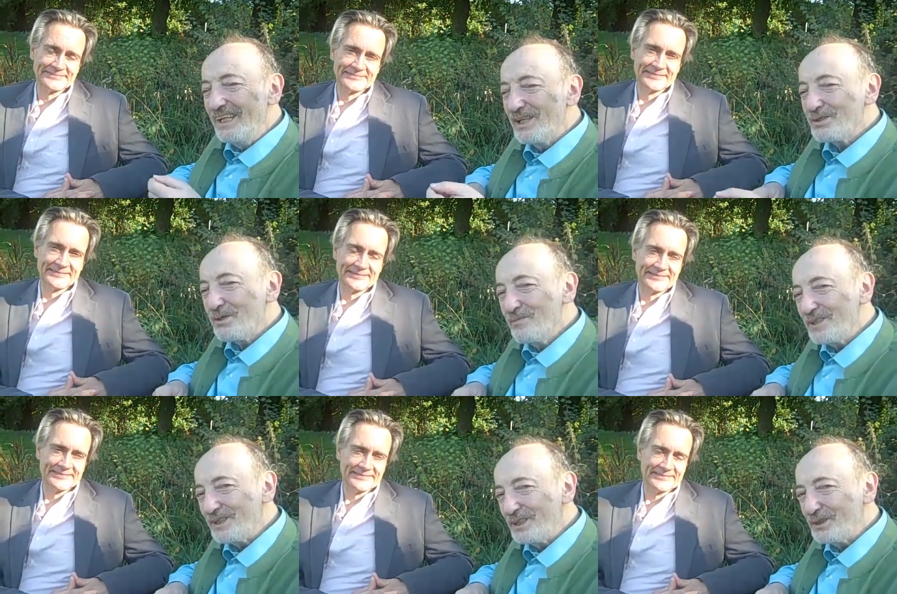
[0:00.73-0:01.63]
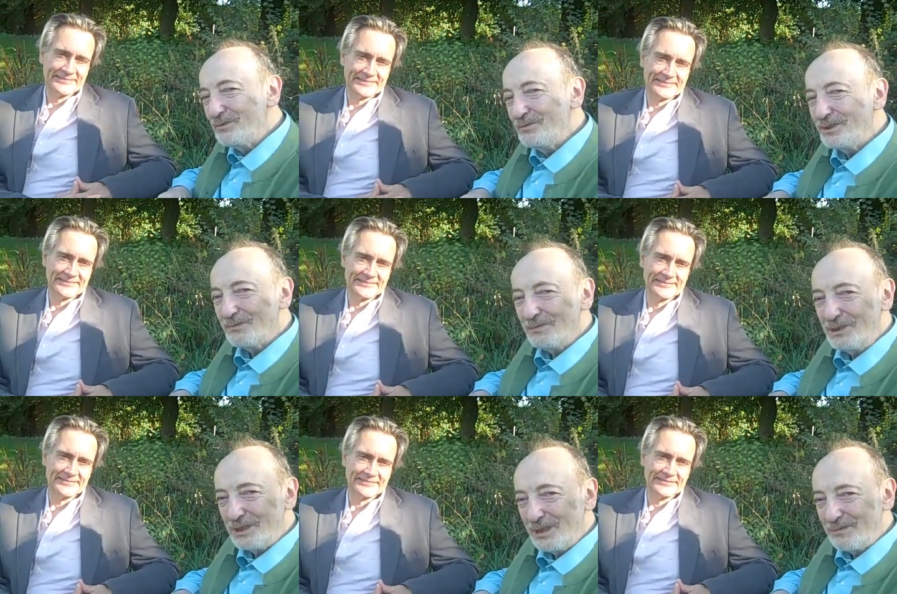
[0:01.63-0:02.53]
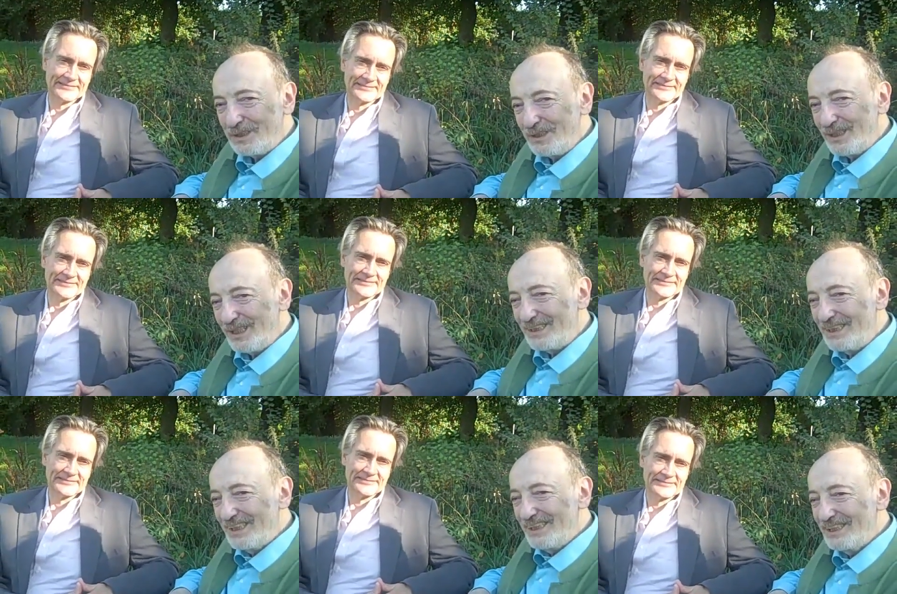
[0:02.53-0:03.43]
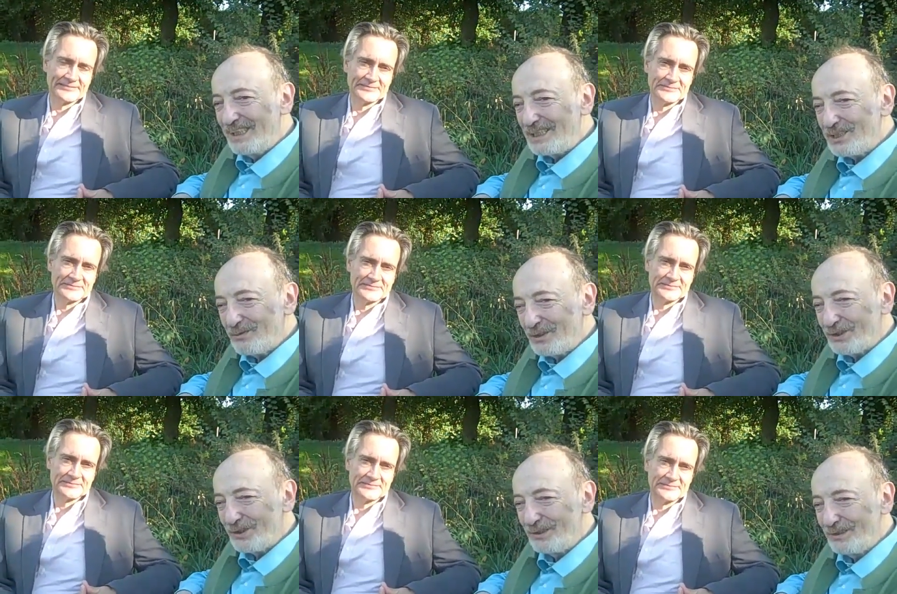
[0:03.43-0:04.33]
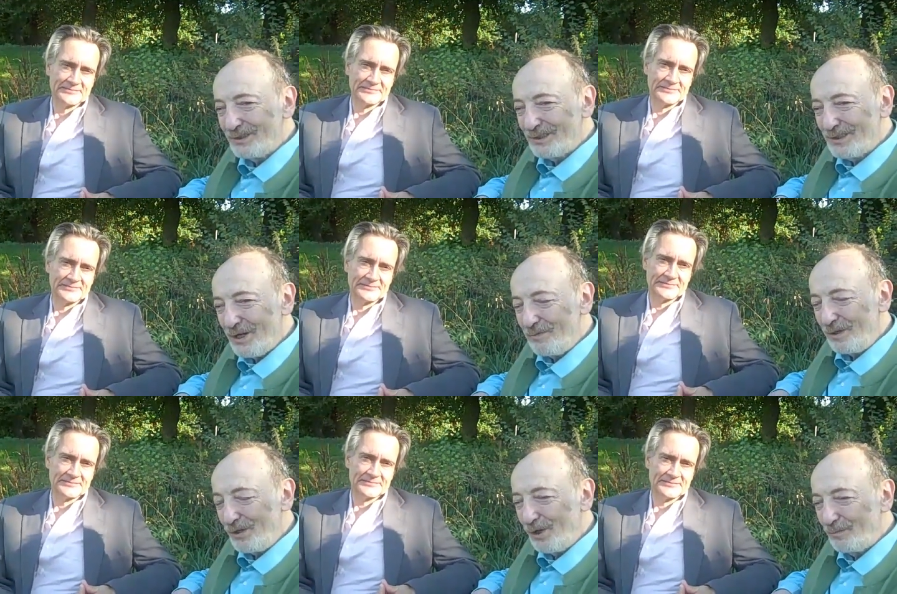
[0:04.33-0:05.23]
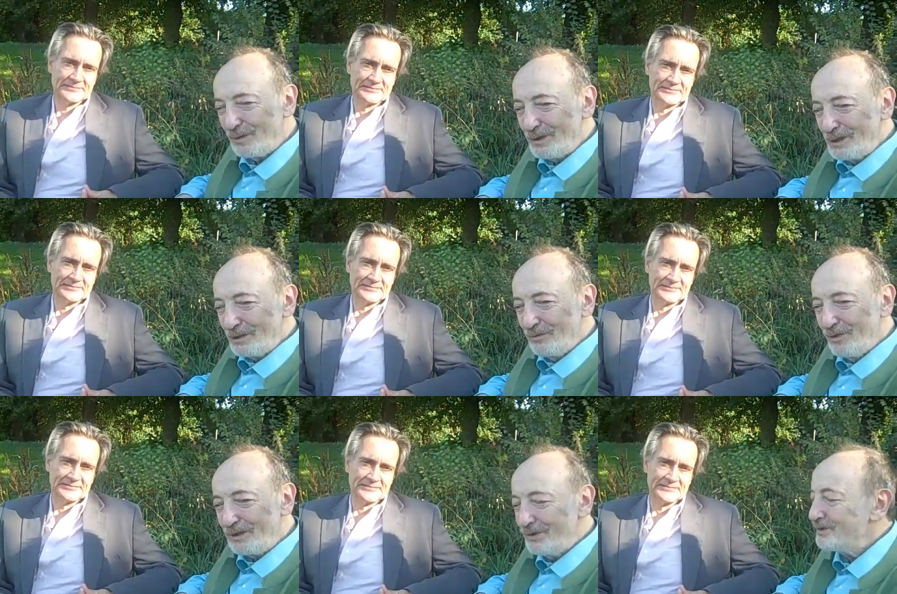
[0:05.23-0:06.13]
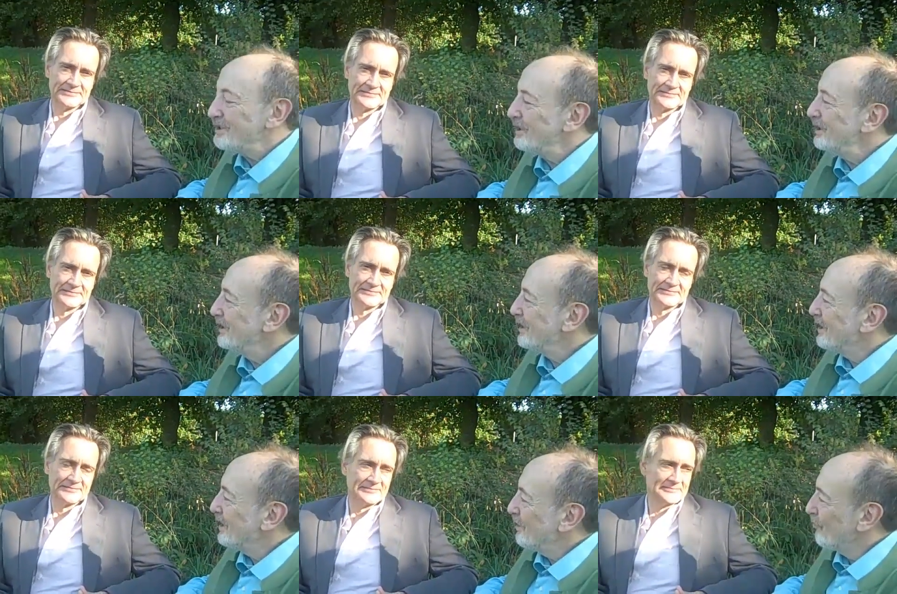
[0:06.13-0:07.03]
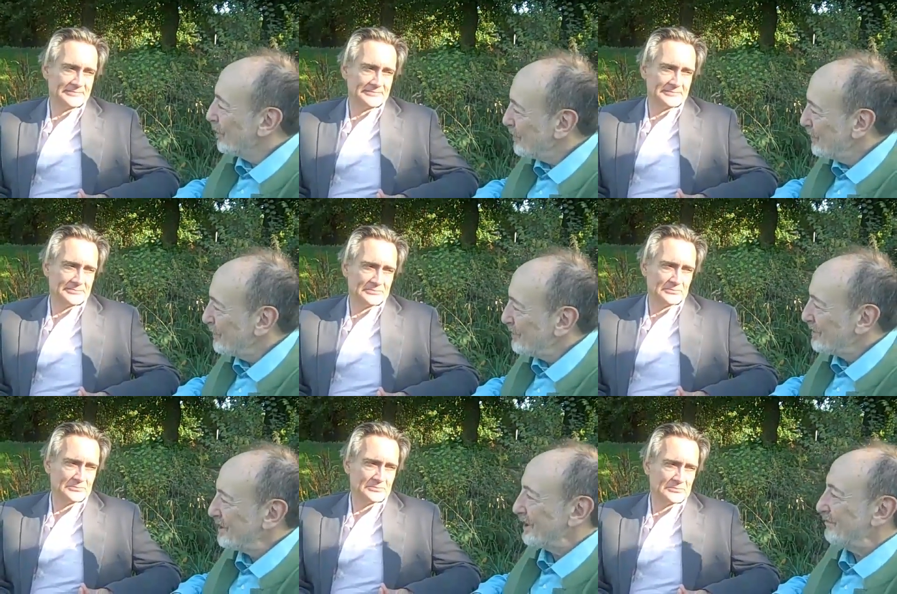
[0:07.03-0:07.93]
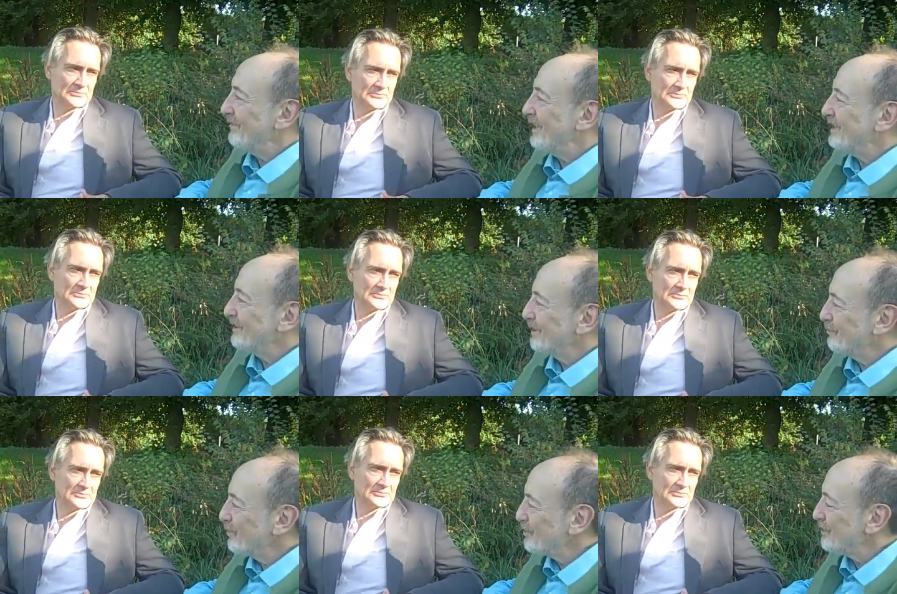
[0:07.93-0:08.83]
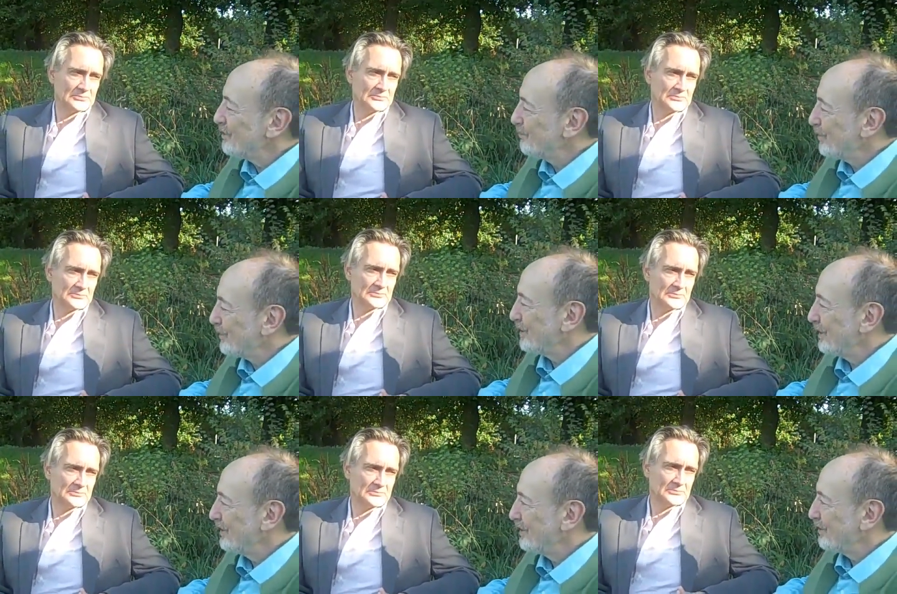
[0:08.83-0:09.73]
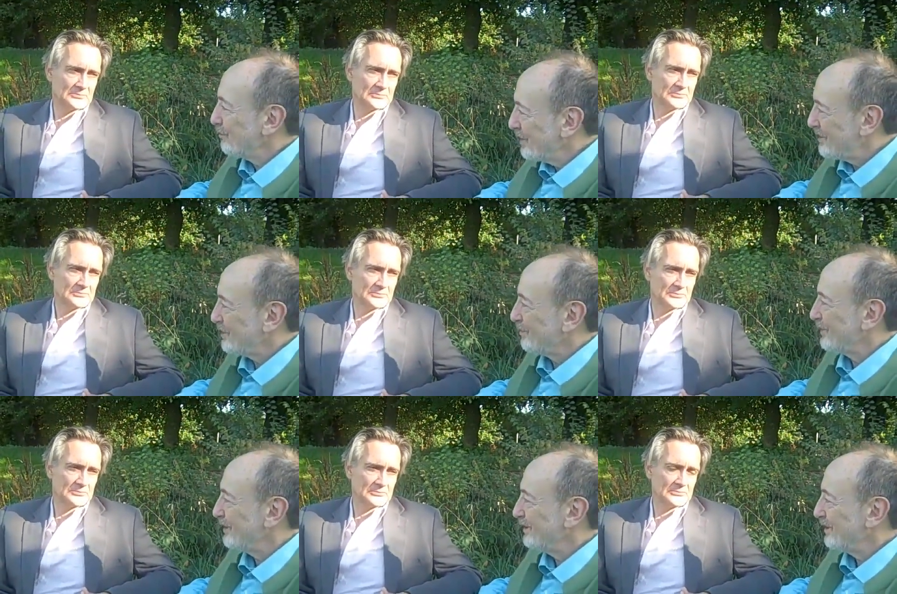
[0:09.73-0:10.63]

Speaker 1: In our conversations with James Quilligan, the next question coming up, what do you see, what do you see as the most important principle